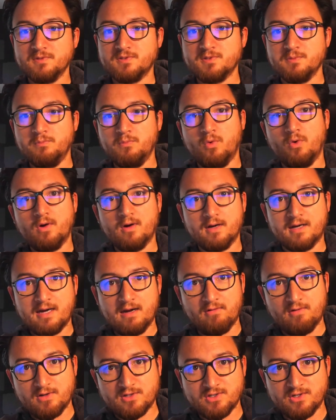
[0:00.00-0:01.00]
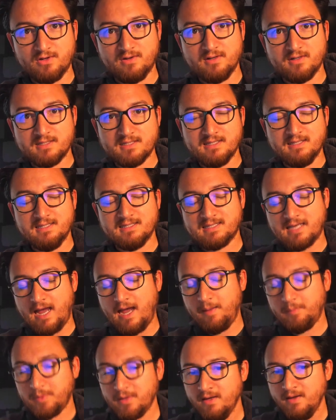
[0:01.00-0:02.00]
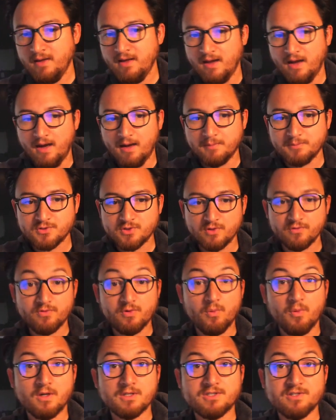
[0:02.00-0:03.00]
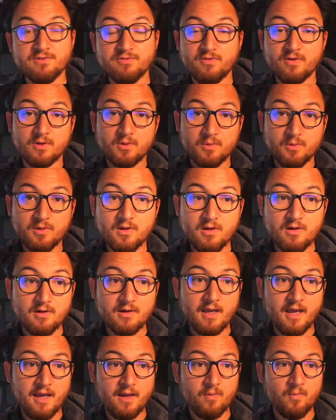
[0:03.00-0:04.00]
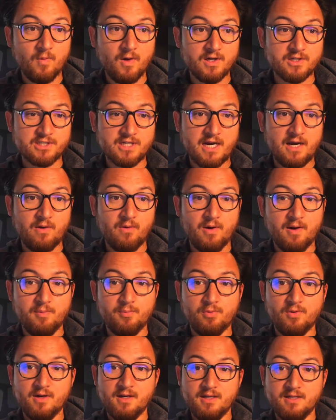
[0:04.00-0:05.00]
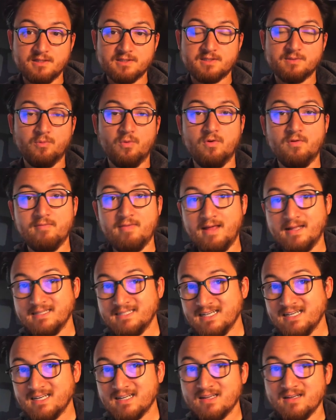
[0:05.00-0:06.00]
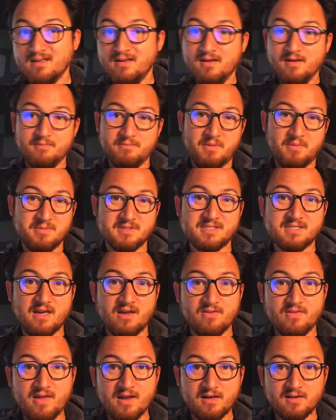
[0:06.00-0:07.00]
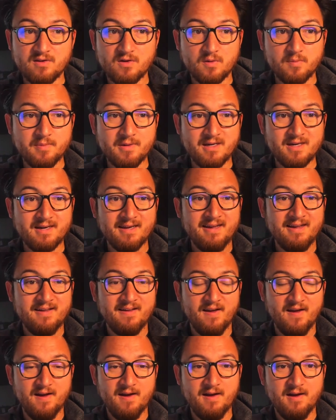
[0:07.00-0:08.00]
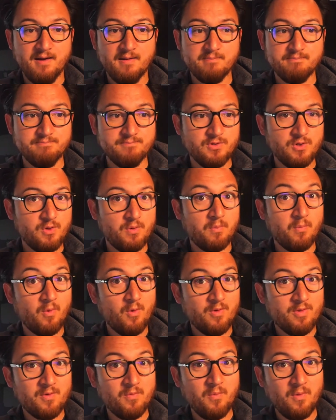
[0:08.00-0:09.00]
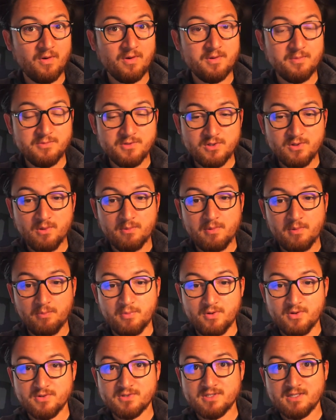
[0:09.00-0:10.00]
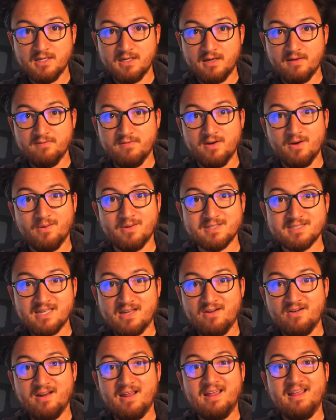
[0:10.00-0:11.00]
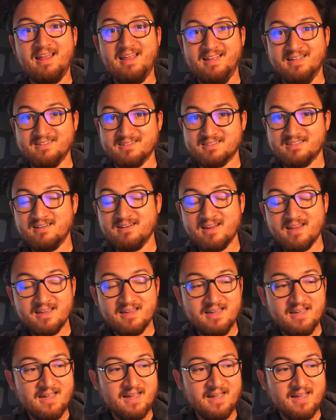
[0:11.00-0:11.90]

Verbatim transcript: more character to this app. So if you want to follow along and watch how I bring in some more of that data, maybe style that a little bit, you're more than welcome to. I'll be producing a video on Saturday and Sunday.